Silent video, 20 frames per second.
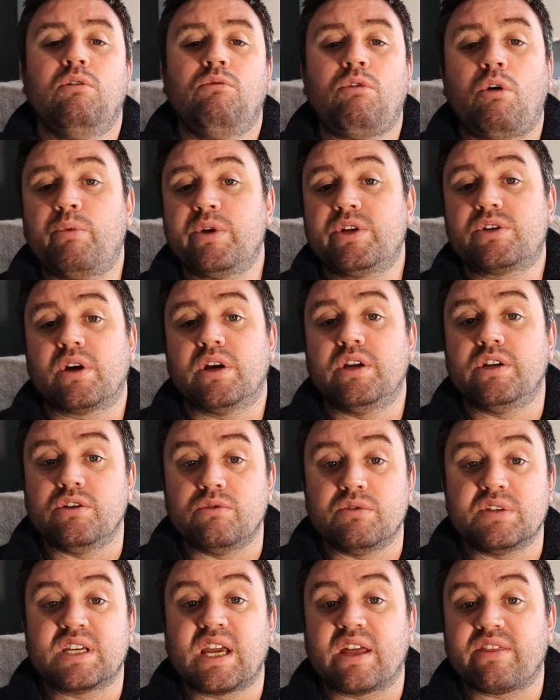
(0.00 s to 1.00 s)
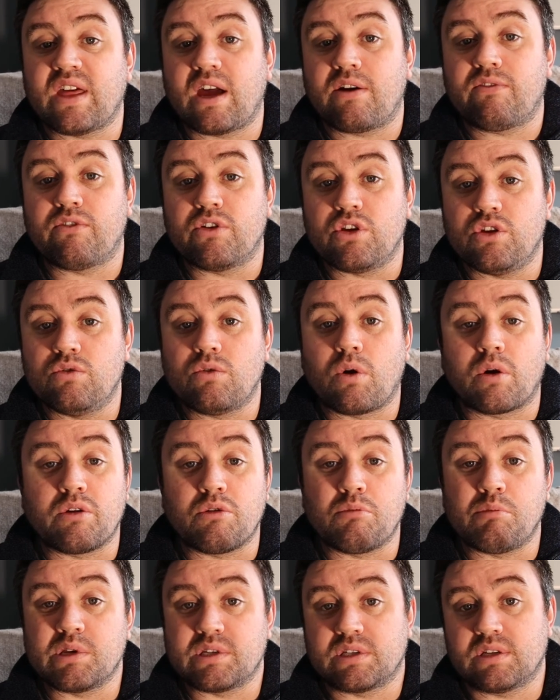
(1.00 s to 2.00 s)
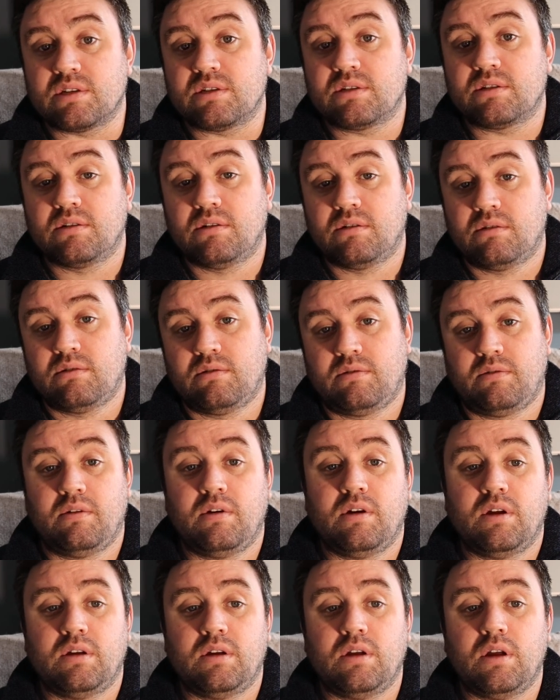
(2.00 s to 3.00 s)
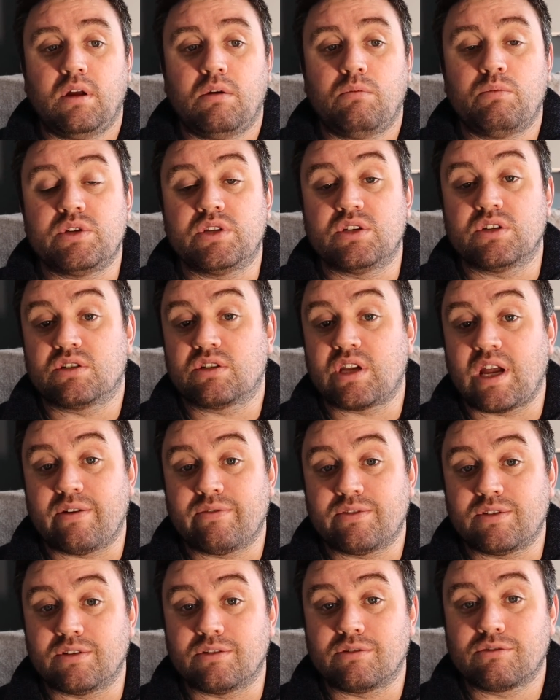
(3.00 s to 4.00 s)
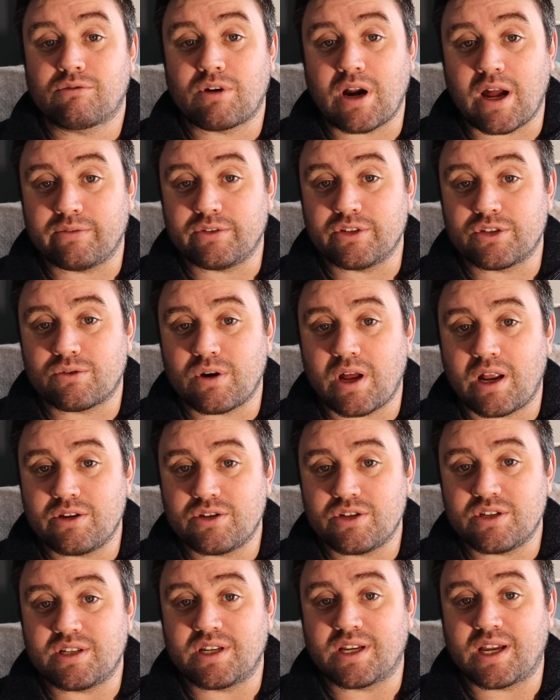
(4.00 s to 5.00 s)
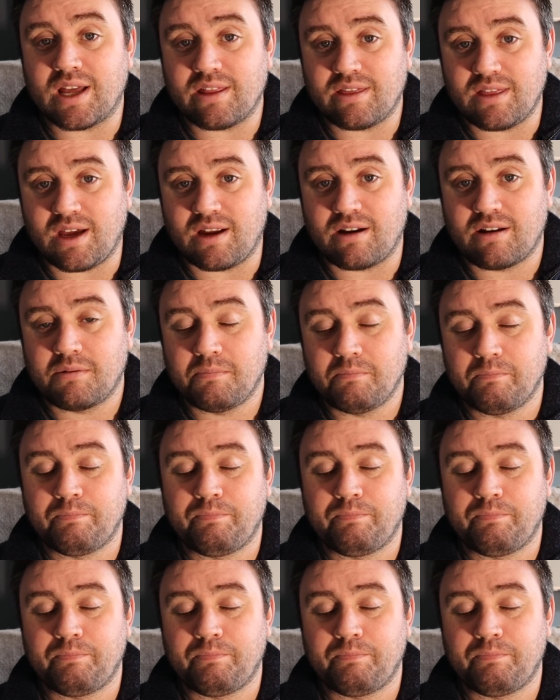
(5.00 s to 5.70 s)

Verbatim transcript: What we try and do is get that for you or your business. We just have to craft a strategy to get that.